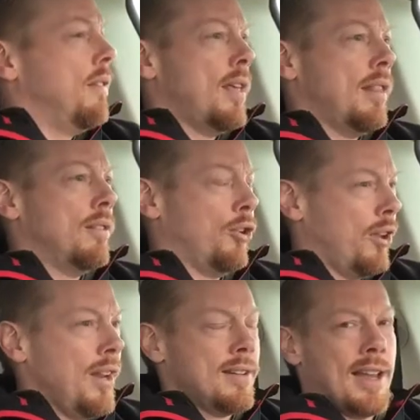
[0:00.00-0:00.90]
then they're
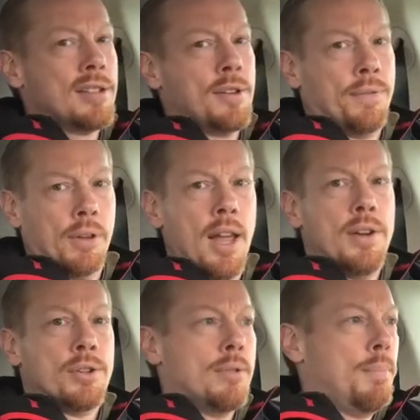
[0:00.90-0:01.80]
going to eat Tesla for
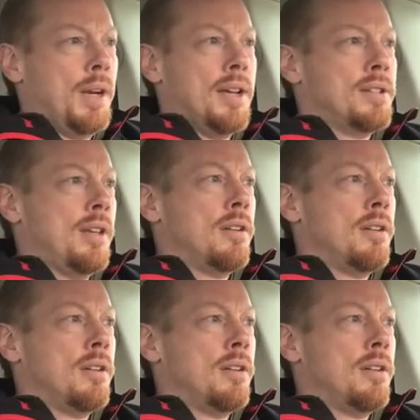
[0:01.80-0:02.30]
lunch, because the